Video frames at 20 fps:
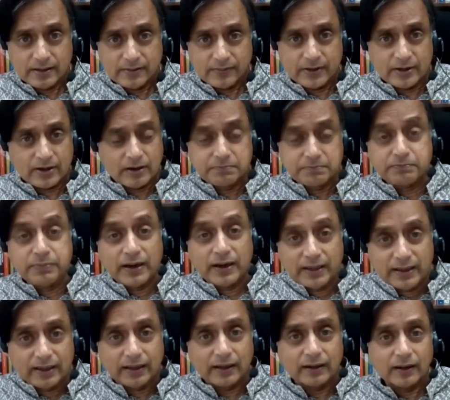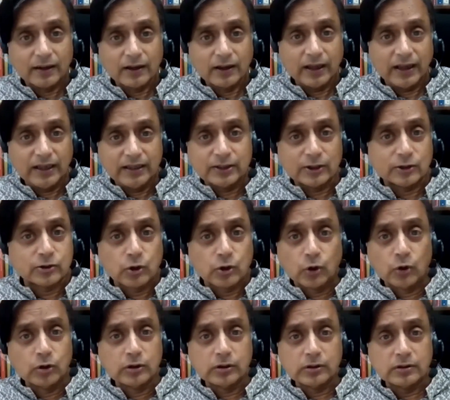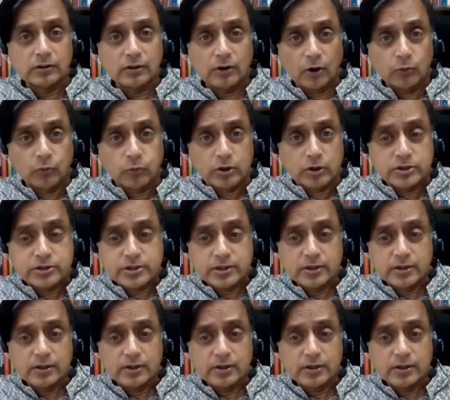They're not burning either coal or wood.